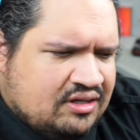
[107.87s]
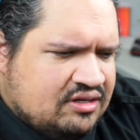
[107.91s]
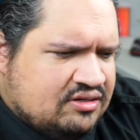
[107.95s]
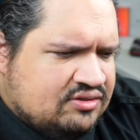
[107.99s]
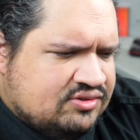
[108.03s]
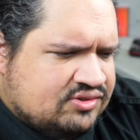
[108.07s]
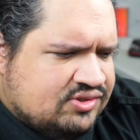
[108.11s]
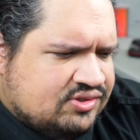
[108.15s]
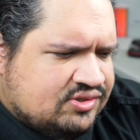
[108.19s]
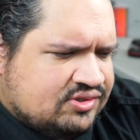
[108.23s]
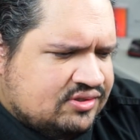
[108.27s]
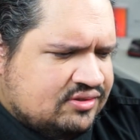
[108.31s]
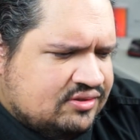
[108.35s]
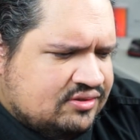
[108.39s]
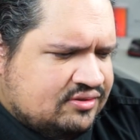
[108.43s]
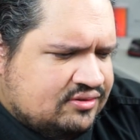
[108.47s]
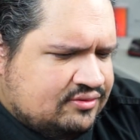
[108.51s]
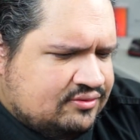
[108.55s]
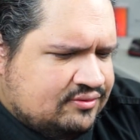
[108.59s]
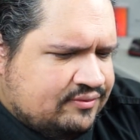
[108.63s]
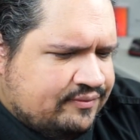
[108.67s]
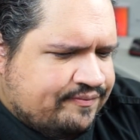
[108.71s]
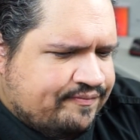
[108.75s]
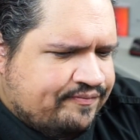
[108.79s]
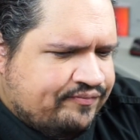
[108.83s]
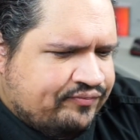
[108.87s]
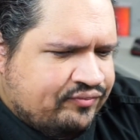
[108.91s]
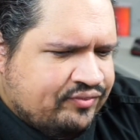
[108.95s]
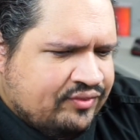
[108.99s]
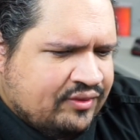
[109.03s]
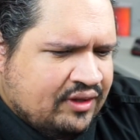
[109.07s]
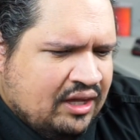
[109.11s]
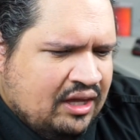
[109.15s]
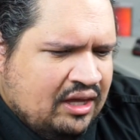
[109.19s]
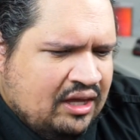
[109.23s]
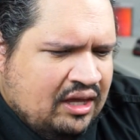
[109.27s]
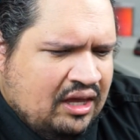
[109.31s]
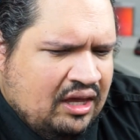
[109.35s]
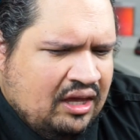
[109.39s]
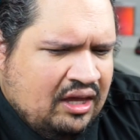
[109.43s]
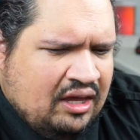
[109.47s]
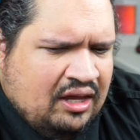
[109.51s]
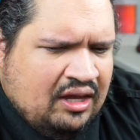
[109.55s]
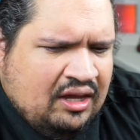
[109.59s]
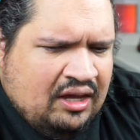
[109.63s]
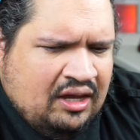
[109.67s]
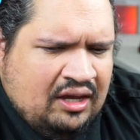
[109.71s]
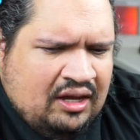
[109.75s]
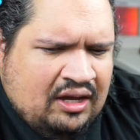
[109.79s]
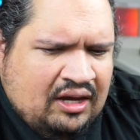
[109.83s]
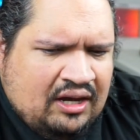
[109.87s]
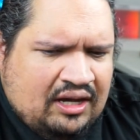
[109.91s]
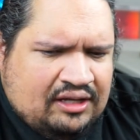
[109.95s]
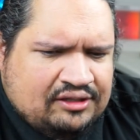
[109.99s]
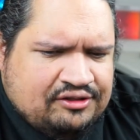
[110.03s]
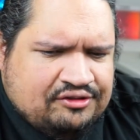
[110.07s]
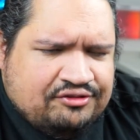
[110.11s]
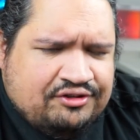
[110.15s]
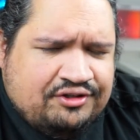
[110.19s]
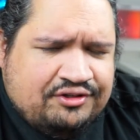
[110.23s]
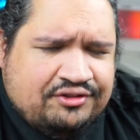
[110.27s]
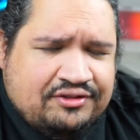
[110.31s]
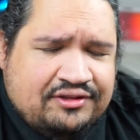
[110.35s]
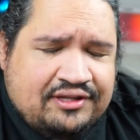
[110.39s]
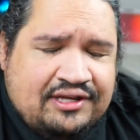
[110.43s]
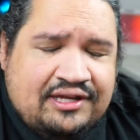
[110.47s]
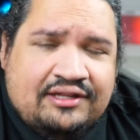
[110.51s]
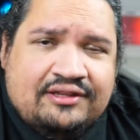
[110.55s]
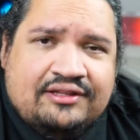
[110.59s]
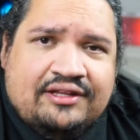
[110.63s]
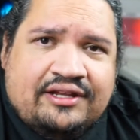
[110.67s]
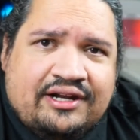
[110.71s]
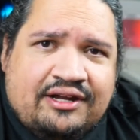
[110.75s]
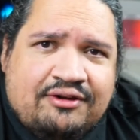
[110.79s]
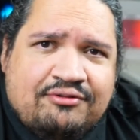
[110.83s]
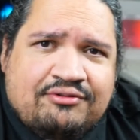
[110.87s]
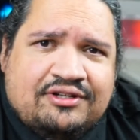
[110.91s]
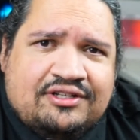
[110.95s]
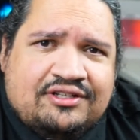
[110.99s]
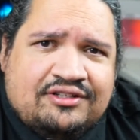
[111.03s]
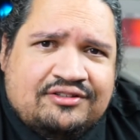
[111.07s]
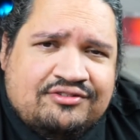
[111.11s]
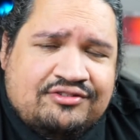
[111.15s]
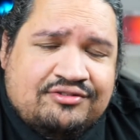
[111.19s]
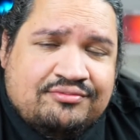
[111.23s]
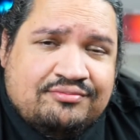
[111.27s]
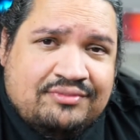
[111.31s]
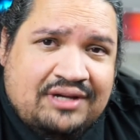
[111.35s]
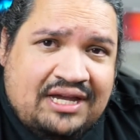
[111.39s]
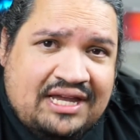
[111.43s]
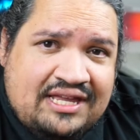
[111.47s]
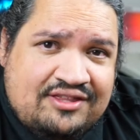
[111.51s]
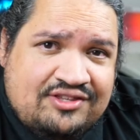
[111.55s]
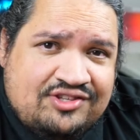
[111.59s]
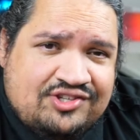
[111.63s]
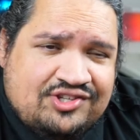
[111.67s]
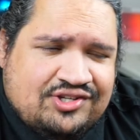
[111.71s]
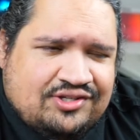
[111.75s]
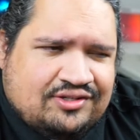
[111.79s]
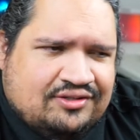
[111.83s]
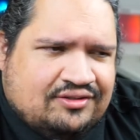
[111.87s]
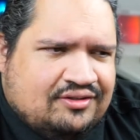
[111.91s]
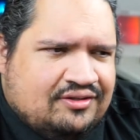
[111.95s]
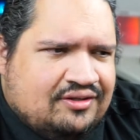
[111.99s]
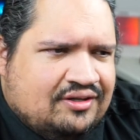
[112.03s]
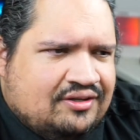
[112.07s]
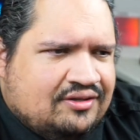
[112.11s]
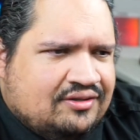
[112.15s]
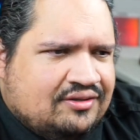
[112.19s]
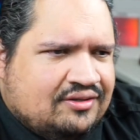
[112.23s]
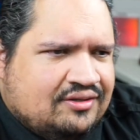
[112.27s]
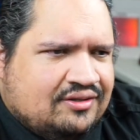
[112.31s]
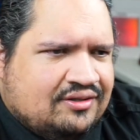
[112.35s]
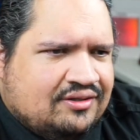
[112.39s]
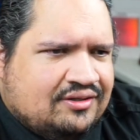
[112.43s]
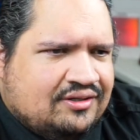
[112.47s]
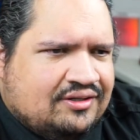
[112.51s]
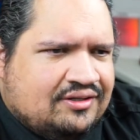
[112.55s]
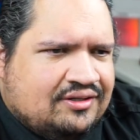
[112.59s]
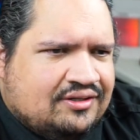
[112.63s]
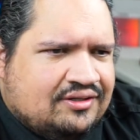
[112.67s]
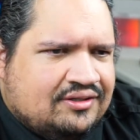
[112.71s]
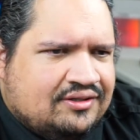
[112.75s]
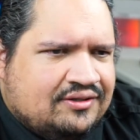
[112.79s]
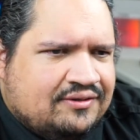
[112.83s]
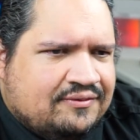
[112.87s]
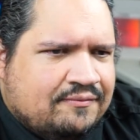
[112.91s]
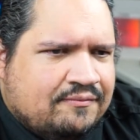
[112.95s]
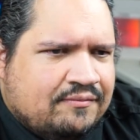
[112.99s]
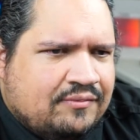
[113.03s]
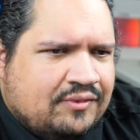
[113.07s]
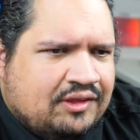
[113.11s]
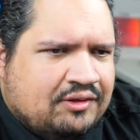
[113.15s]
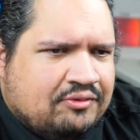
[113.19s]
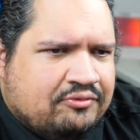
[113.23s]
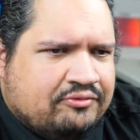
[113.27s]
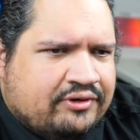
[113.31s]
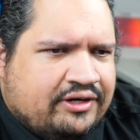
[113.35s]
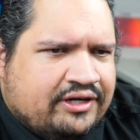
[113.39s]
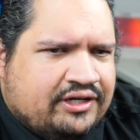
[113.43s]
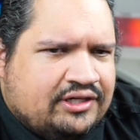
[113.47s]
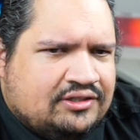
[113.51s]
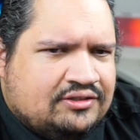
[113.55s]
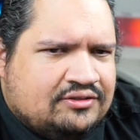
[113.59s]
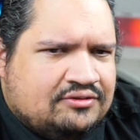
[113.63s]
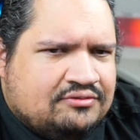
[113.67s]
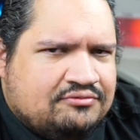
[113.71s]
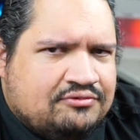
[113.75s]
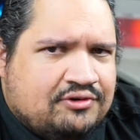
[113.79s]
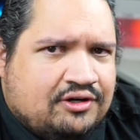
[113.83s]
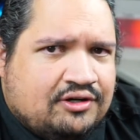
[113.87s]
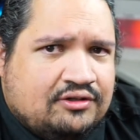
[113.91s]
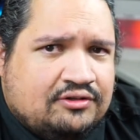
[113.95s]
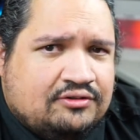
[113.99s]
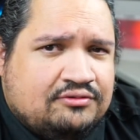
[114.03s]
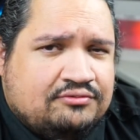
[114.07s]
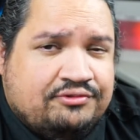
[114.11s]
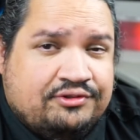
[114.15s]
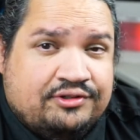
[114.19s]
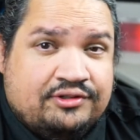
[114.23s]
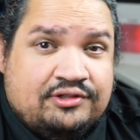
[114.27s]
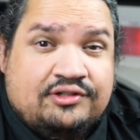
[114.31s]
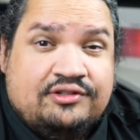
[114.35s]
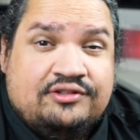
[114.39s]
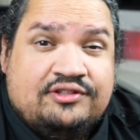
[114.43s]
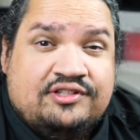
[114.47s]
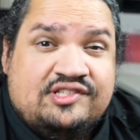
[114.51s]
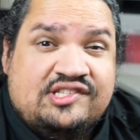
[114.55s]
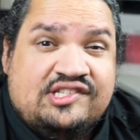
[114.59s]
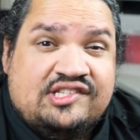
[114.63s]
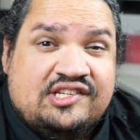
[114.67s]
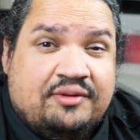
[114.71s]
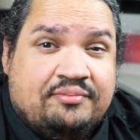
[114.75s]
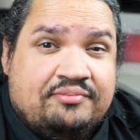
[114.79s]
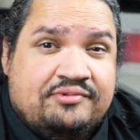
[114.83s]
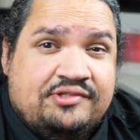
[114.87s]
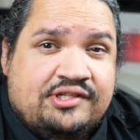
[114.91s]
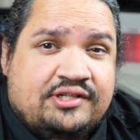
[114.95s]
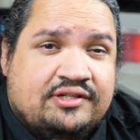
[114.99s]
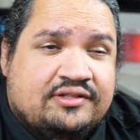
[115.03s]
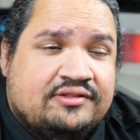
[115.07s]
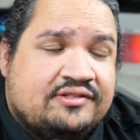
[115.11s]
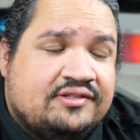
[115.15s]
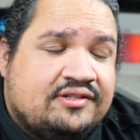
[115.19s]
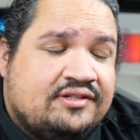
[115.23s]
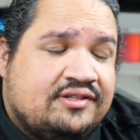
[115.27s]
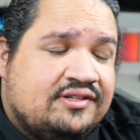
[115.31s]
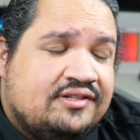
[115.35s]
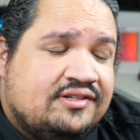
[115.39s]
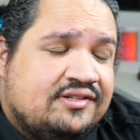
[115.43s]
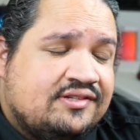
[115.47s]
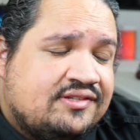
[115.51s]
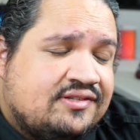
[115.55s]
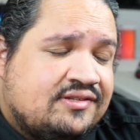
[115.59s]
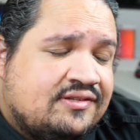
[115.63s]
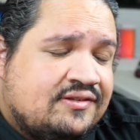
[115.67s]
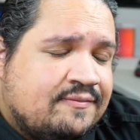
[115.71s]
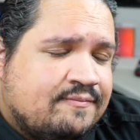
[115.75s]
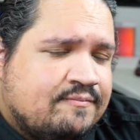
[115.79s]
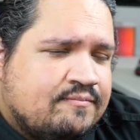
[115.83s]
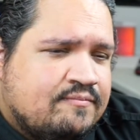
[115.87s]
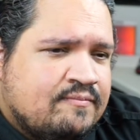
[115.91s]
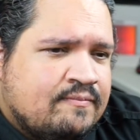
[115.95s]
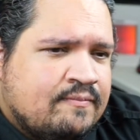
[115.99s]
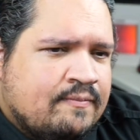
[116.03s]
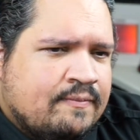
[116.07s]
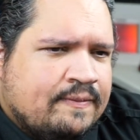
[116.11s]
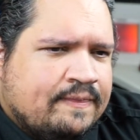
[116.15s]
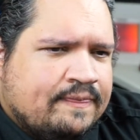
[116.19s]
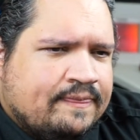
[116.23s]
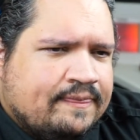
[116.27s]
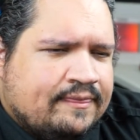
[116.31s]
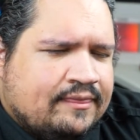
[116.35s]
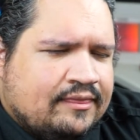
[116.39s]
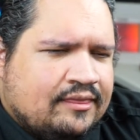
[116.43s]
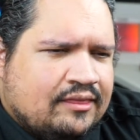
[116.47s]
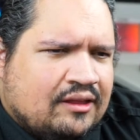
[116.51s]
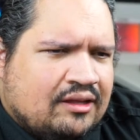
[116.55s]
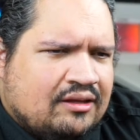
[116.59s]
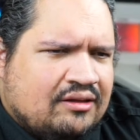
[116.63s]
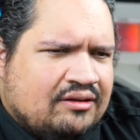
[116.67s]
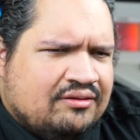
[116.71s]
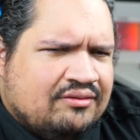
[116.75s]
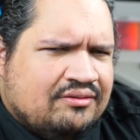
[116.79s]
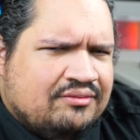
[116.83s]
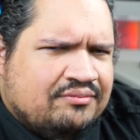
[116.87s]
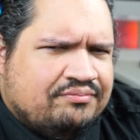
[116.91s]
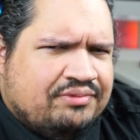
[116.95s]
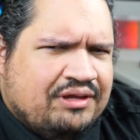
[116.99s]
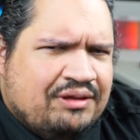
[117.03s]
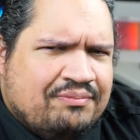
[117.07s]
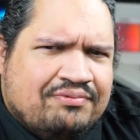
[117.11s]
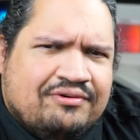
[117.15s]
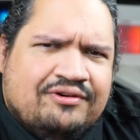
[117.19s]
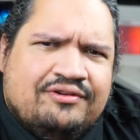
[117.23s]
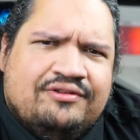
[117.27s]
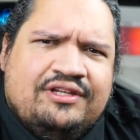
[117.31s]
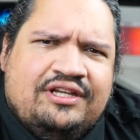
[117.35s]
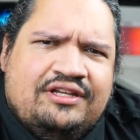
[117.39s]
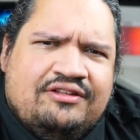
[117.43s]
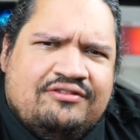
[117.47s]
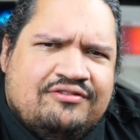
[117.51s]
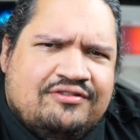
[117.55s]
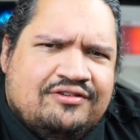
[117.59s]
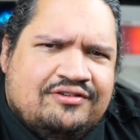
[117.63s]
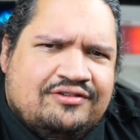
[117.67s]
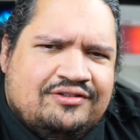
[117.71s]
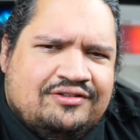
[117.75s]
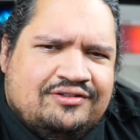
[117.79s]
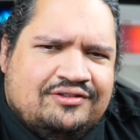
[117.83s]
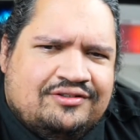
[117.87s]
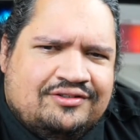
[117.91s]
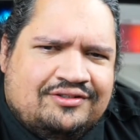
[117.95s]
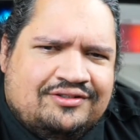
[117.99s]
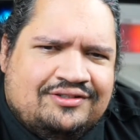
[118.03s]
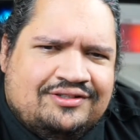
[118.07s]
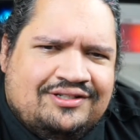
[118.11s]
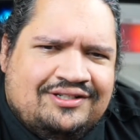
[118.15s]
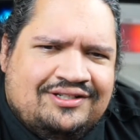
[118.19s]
So another thing that I wanted to mention while we're on the subject is people need to